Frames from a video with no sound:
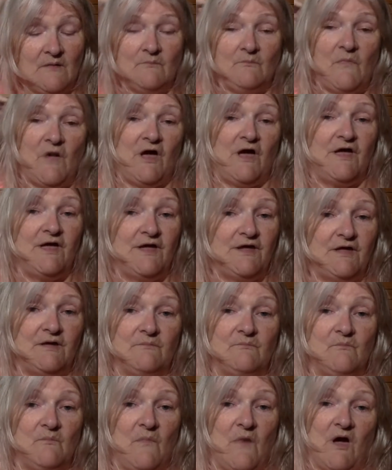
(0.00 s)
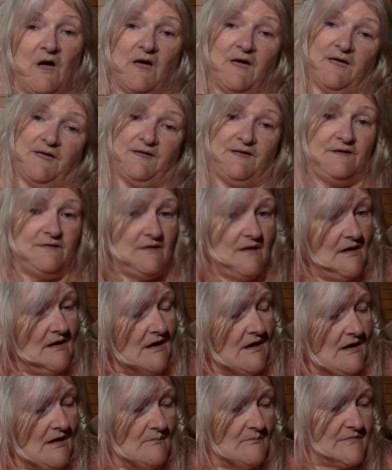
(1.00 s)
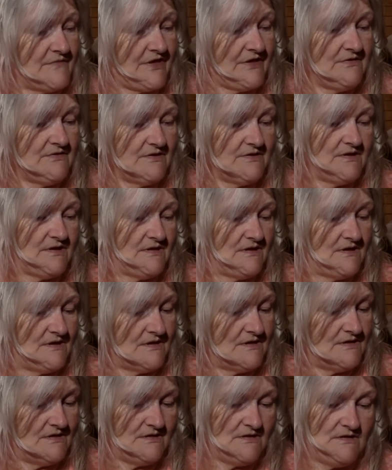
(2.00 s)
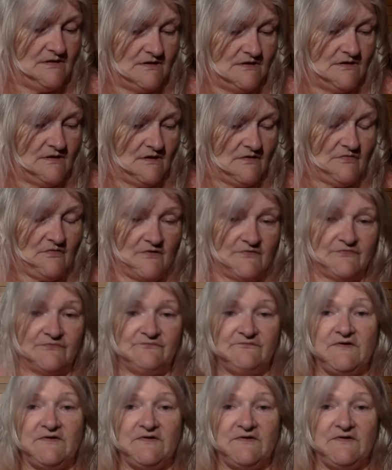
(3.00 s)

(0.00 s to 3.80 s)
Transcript: my my um, kid in Las